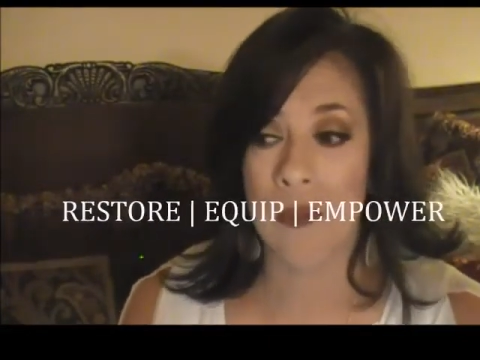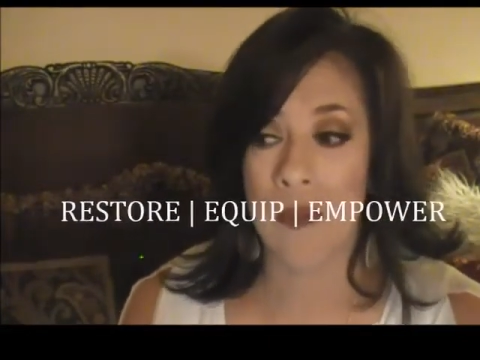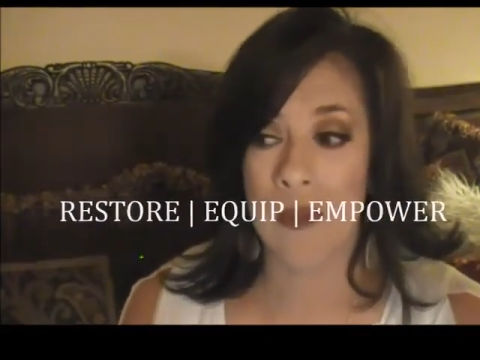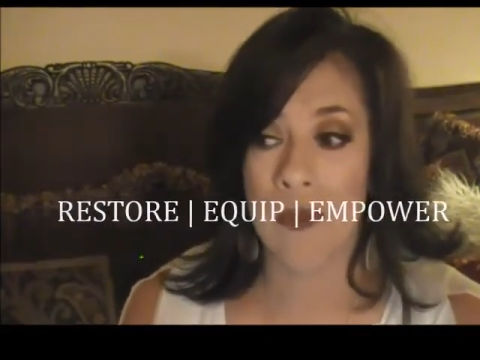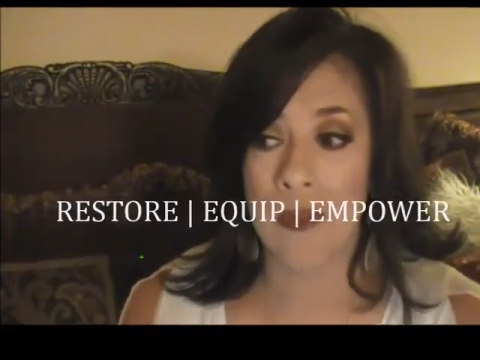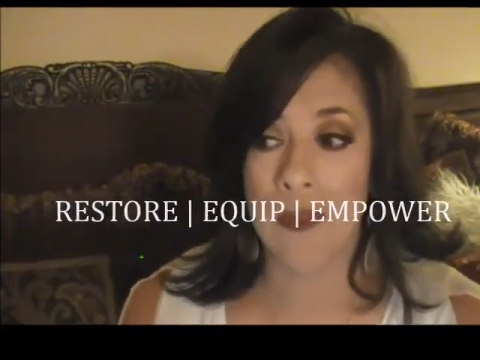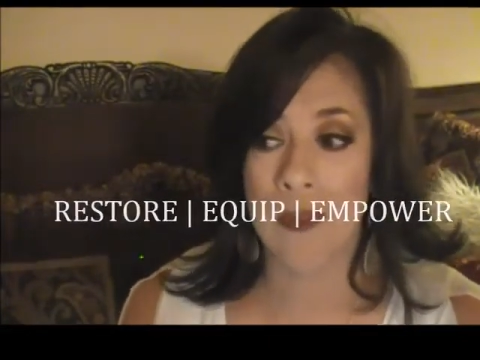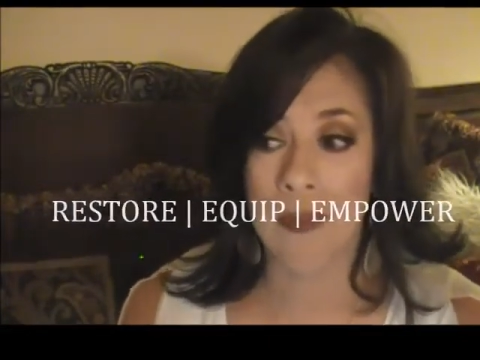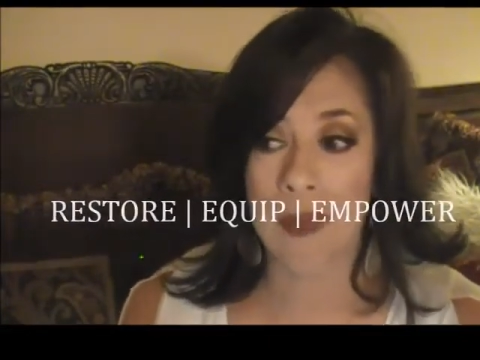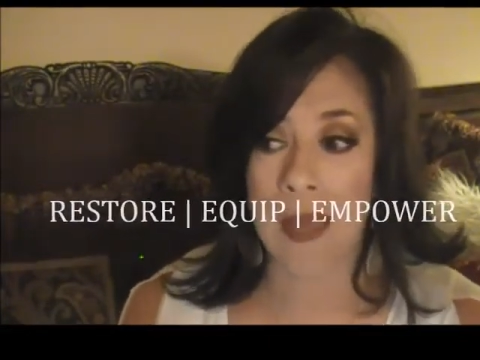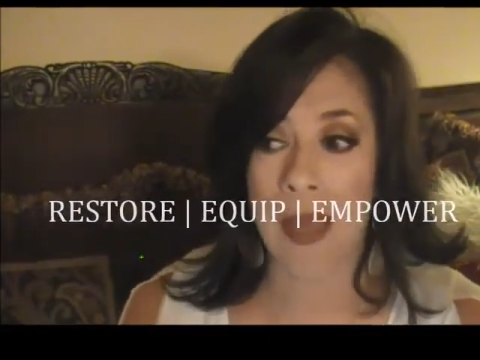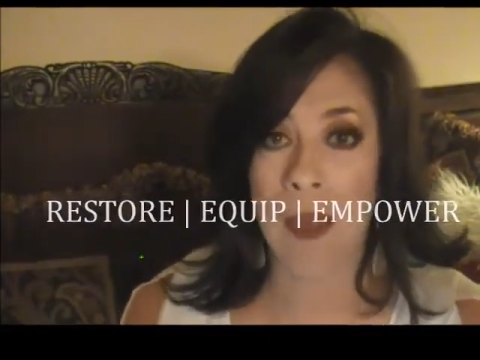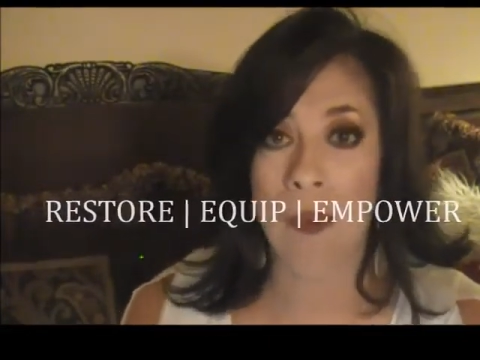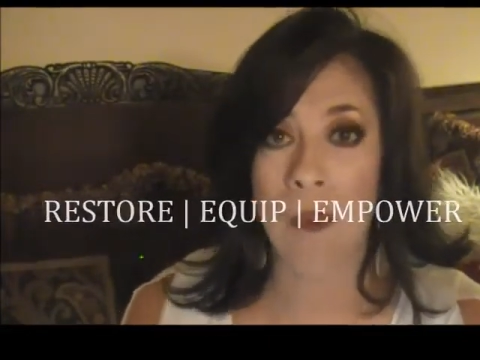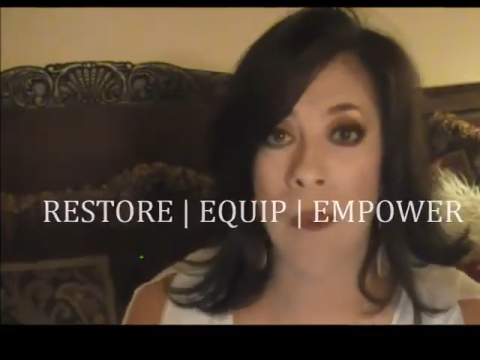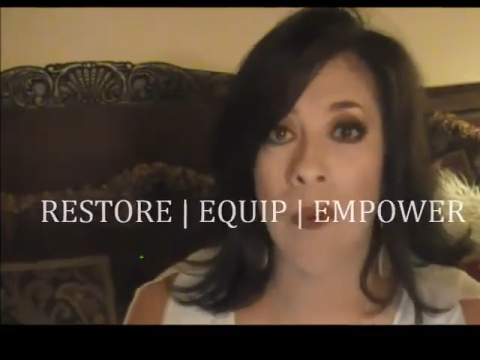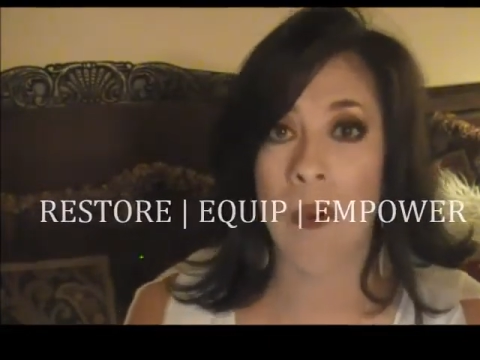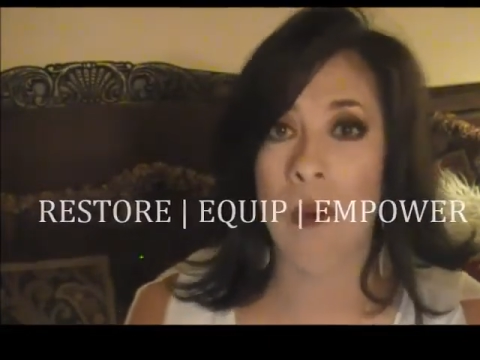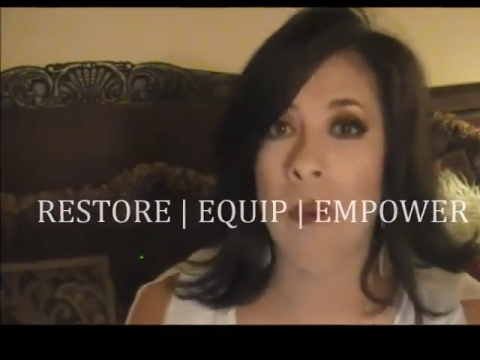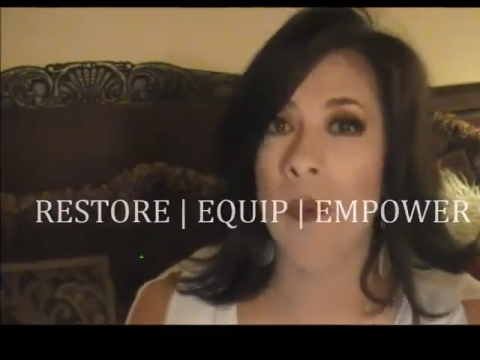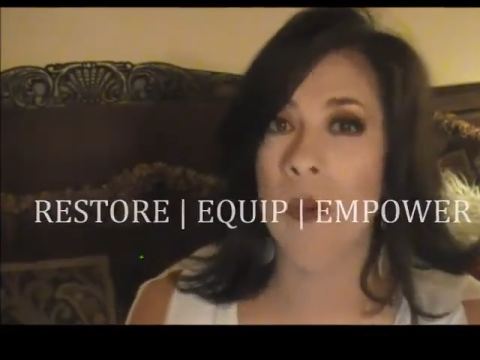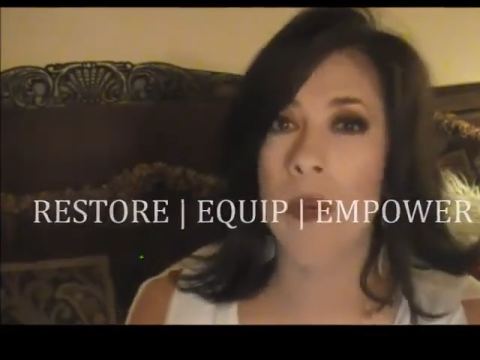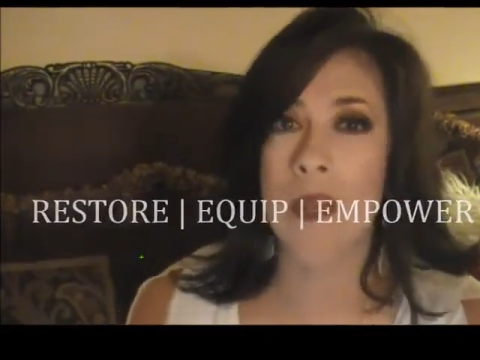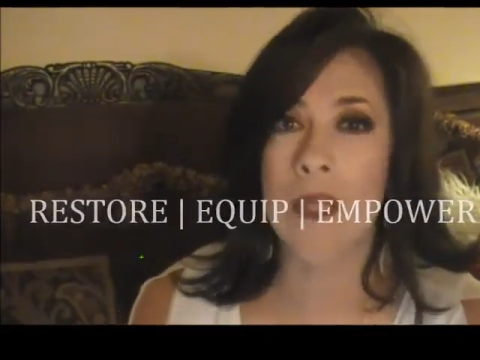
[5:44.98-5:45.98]
that
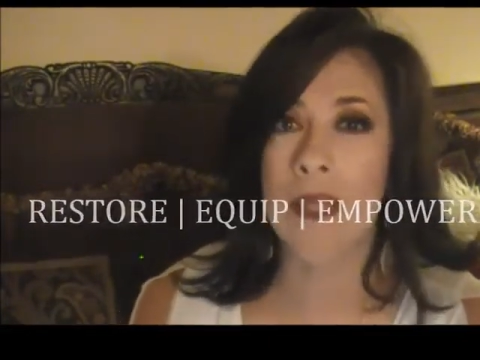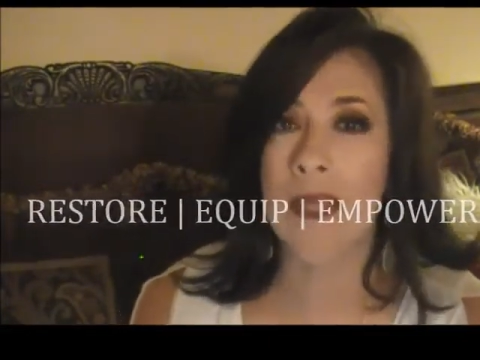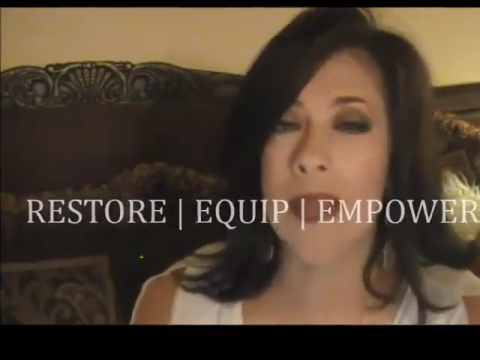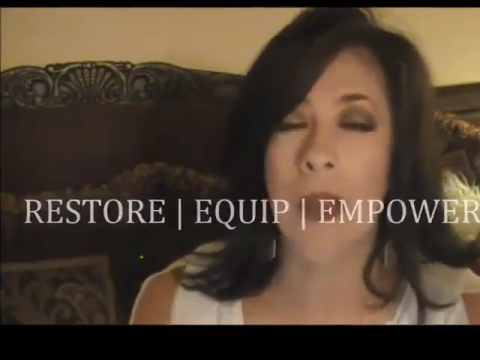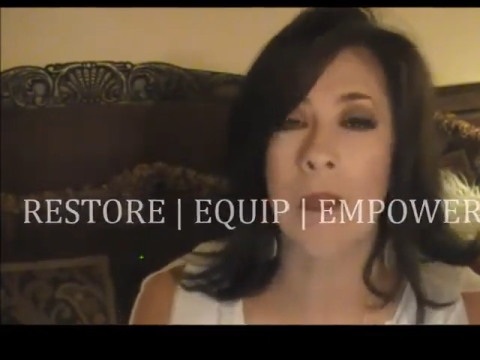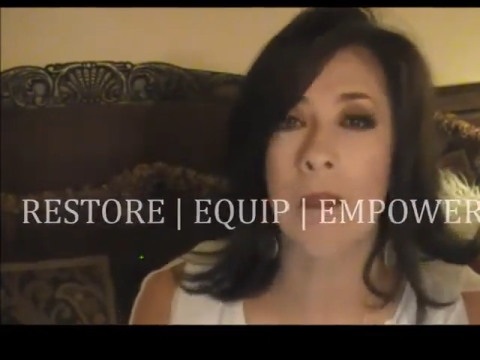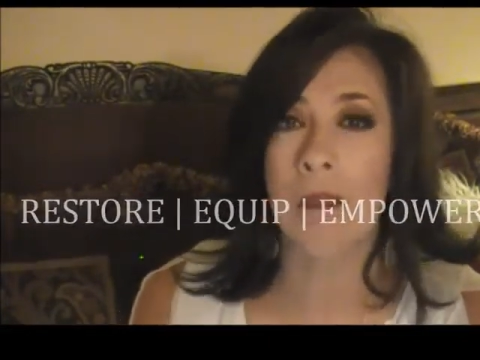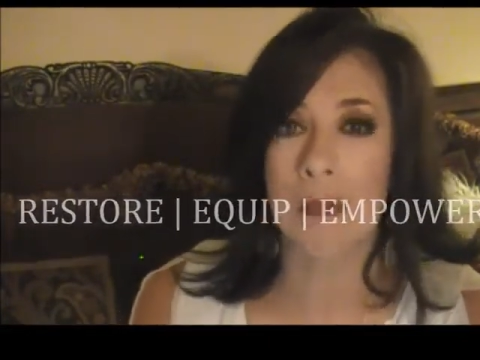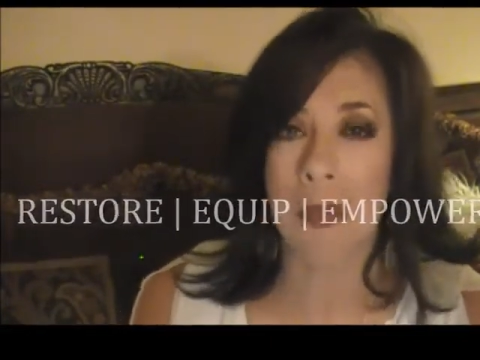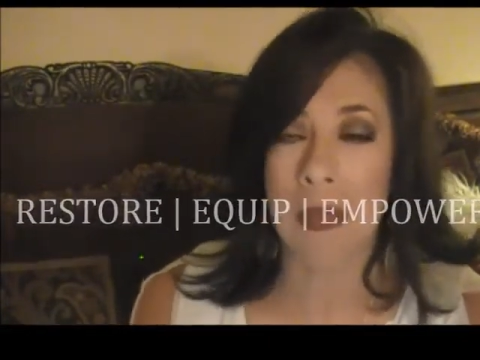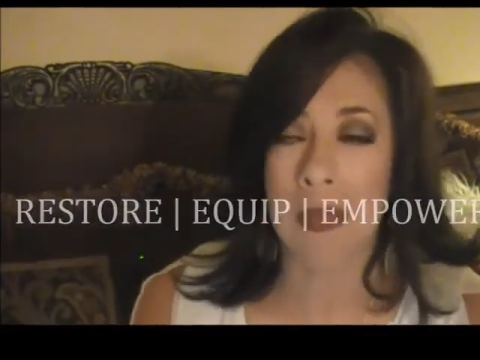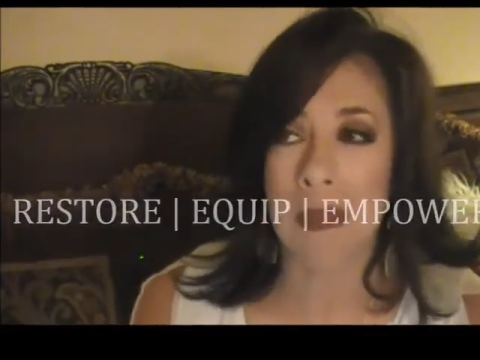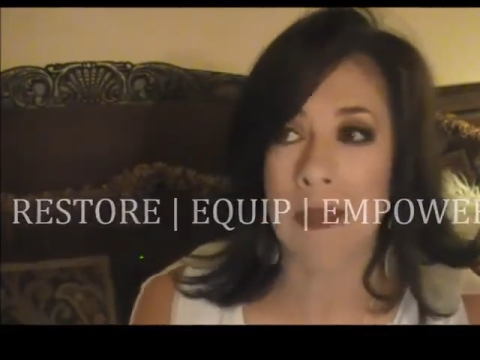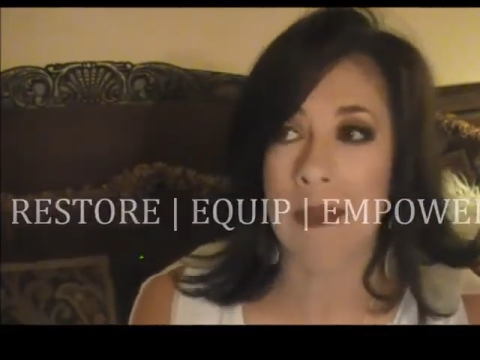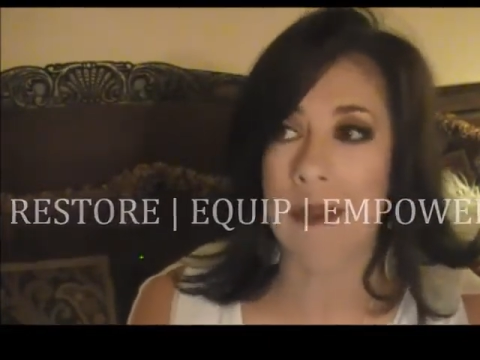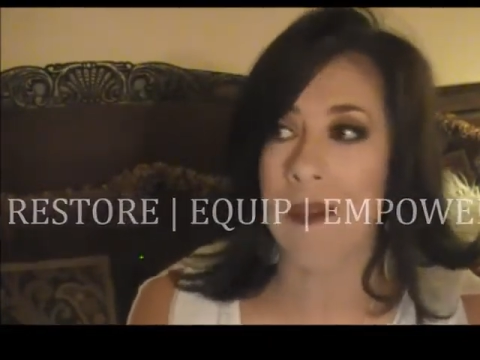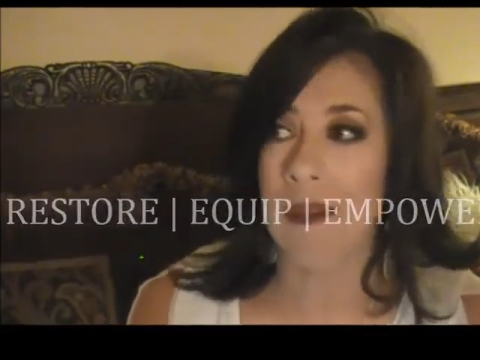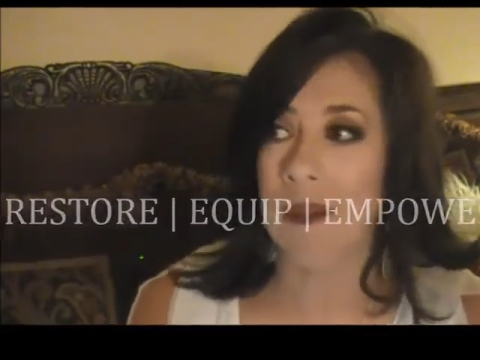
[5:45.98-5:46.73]
word, what does that mean?